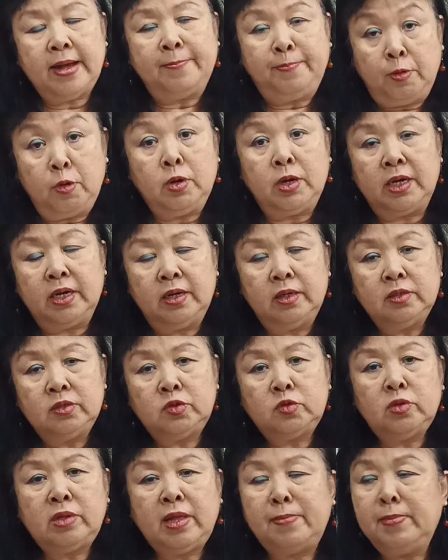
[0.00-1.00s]
book,
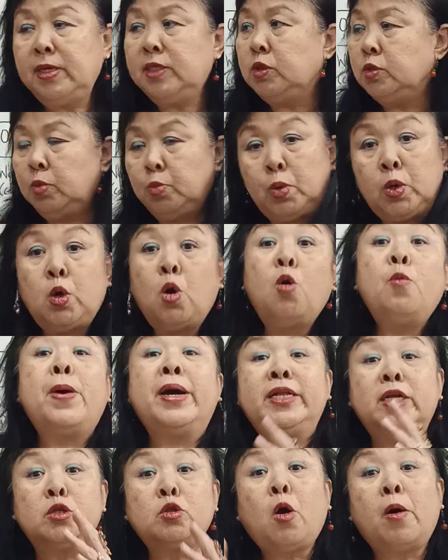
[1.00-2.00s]
so that means we go by
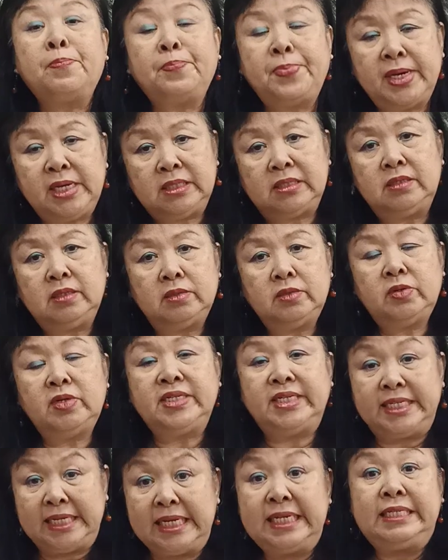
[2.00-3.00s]
the topics, so
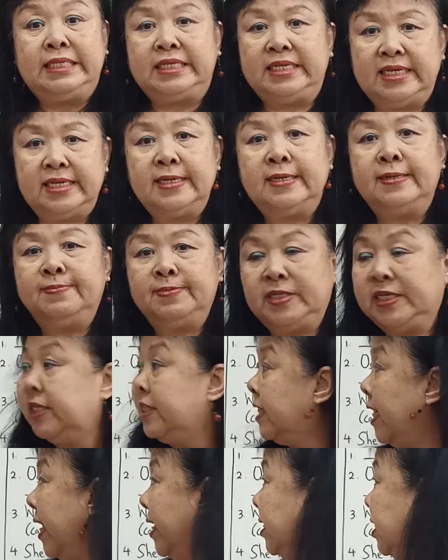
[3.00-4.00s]
it's easier.
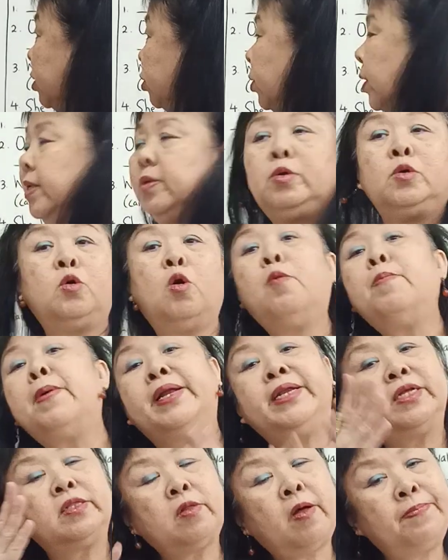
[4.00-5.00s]
Just like this one, we go by
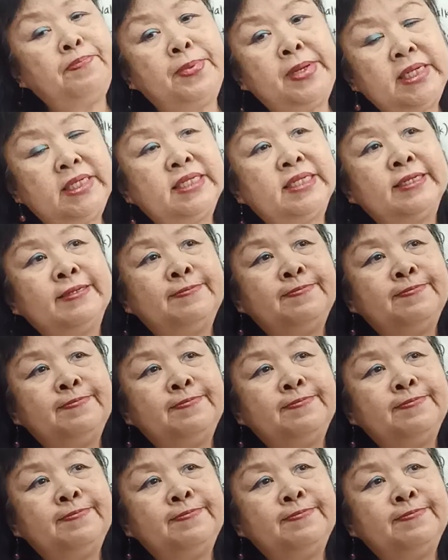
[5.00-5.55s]
the topics.